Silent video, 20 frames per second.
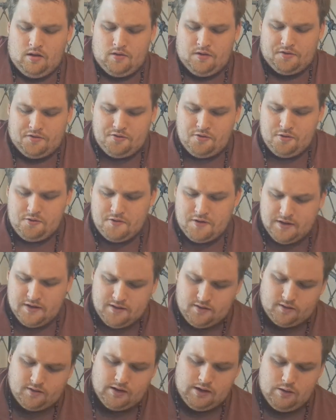The truth
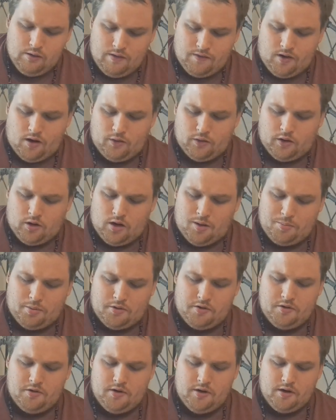is that you have all the
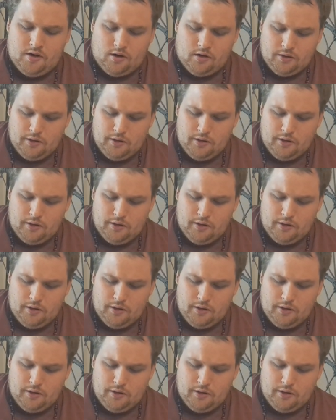opportunity.